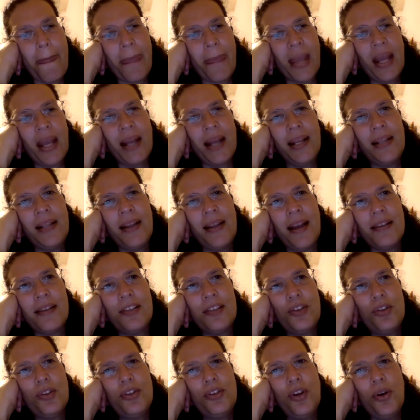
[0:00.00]
And so it it's
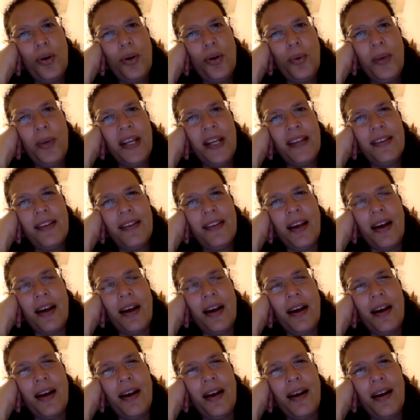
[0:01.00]
like with
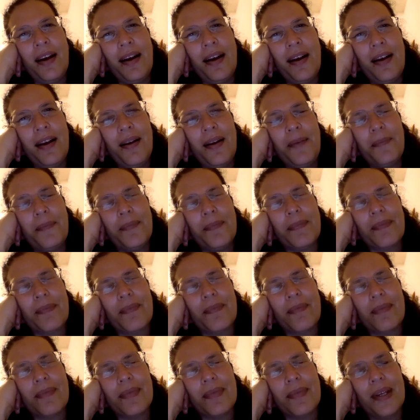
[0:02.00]

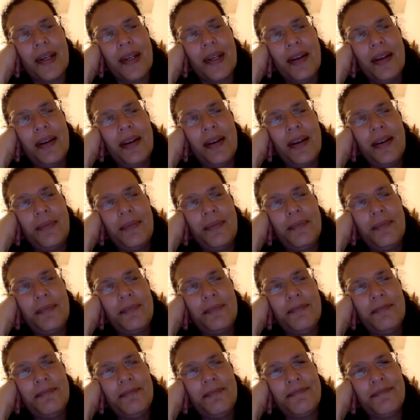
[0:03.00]
um,
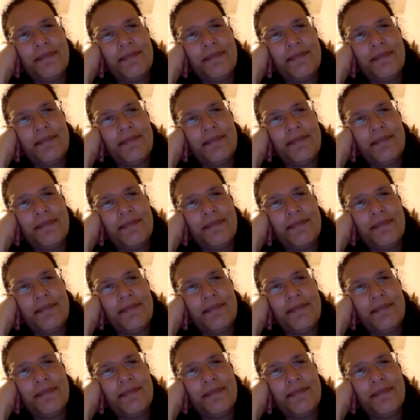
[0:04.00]
um,